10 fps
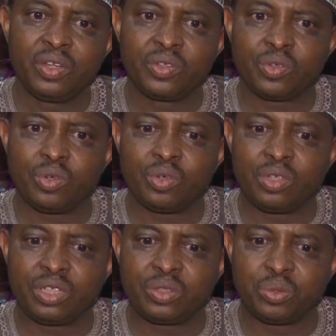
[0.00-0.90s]

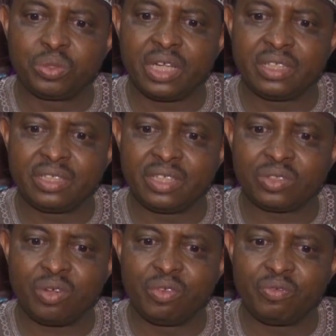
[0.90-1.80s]
So the two candidates
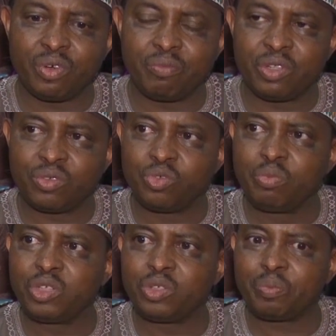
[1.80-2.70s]
coming from the two
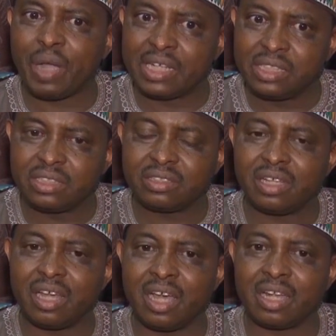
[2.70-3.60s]
major parties,
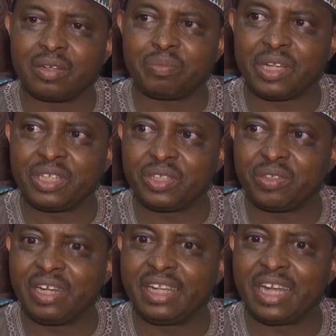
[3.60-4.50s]
and
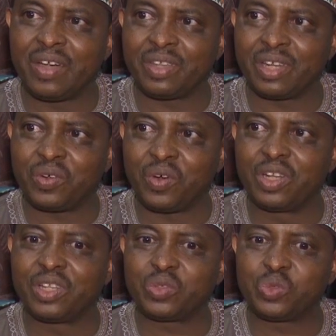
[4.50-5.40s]
particularly now that
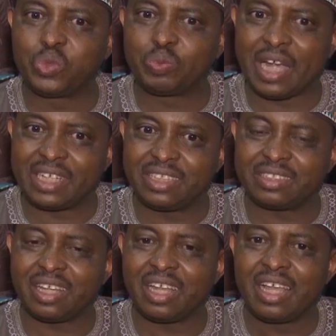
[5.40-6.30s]
all the two
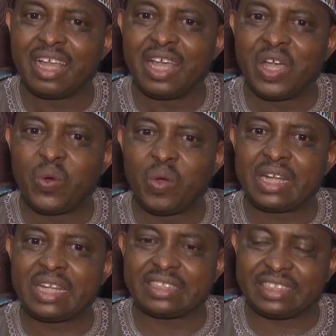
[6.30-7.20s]
parties
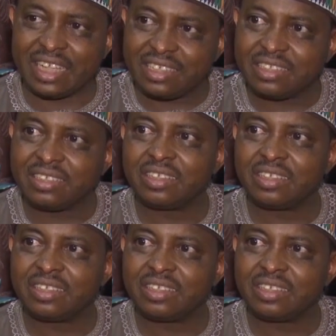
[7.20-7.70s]
were tested